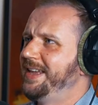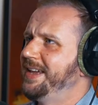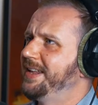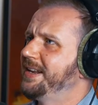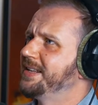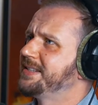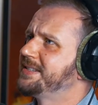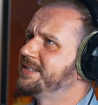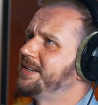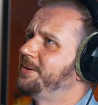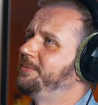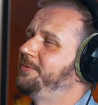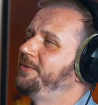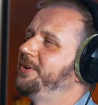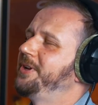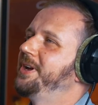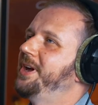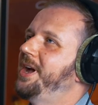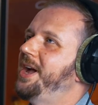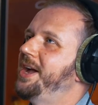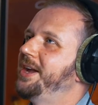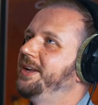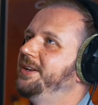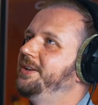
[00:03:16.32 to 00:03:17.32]
Yeah, that's
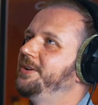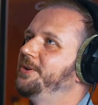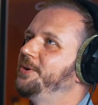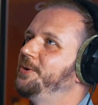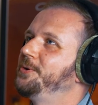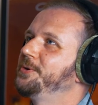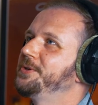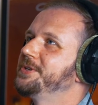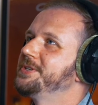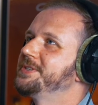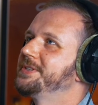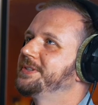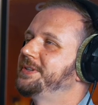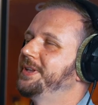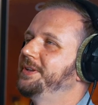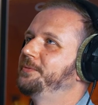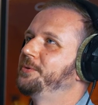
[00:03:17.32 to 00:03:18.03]
something I noticed,